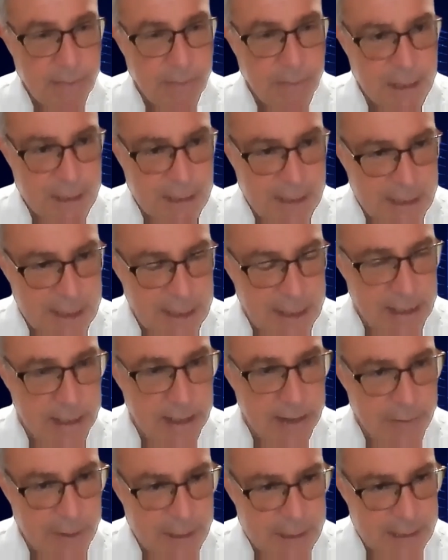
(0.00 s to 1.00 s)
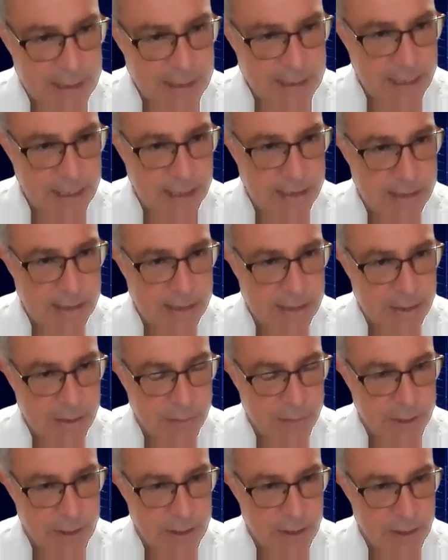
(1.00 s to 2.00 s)
That means steadily increasing
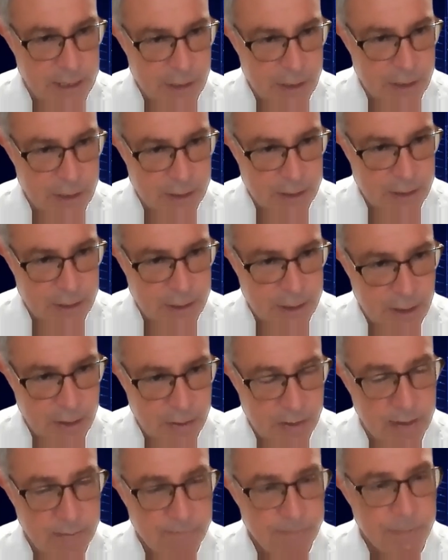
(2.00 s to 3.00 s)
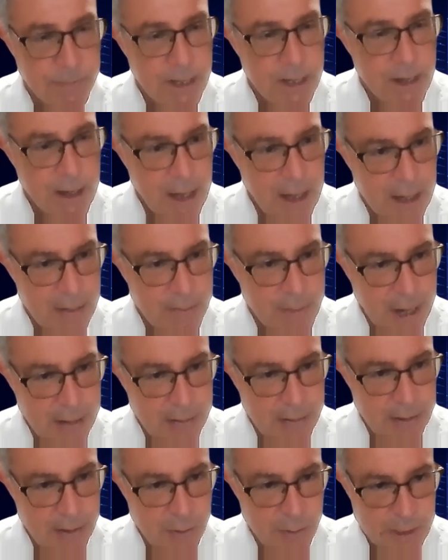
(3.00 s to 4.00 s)
taxes and regulations and so on
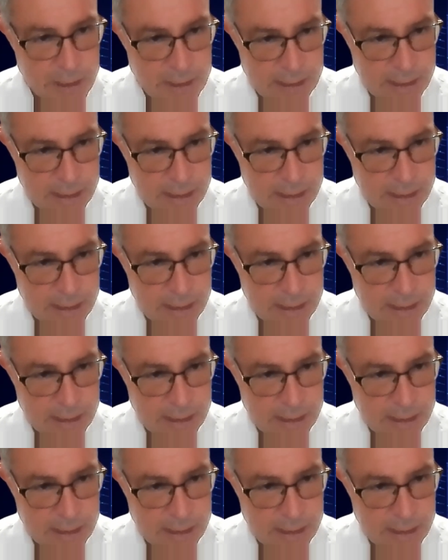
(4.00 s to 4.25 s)
by the